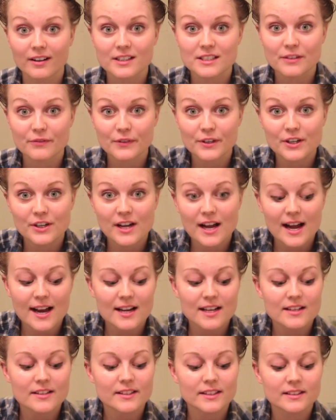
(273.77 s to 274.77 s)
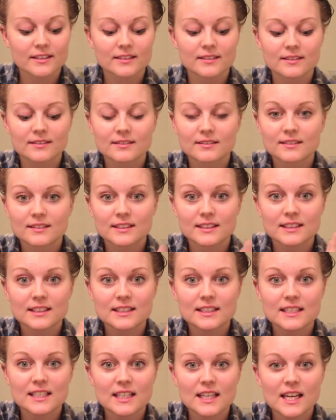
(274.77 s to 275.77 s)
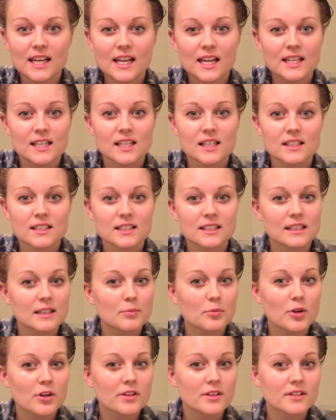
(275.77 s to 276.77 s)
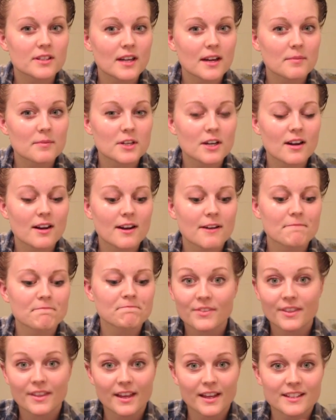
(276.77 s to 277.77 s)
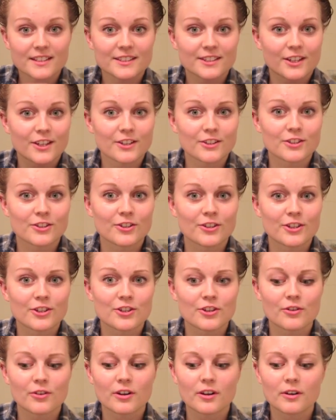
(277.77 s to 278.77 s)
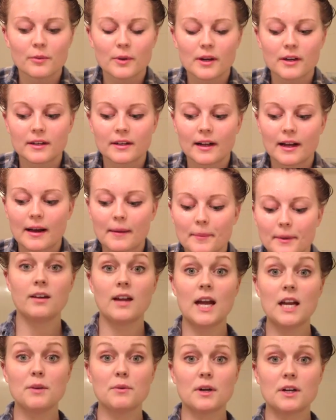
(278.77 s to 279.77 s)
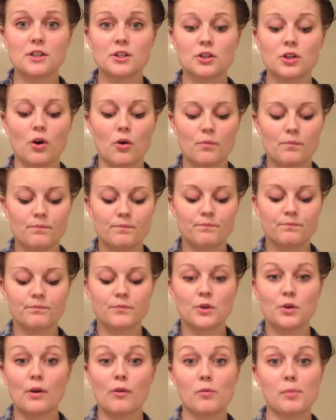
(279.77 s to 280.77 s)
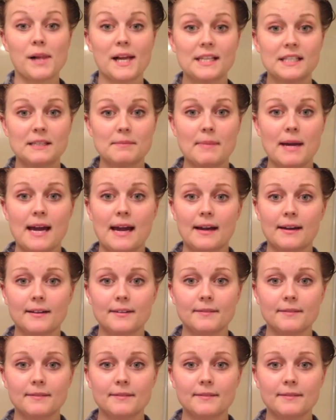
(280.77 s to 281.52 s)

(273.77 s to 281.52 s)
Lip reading: Does it feel kind of sticky and yet slippery at the same time? That's not a dirty joke waiting to happen. Anyway, so you have a plastic bag.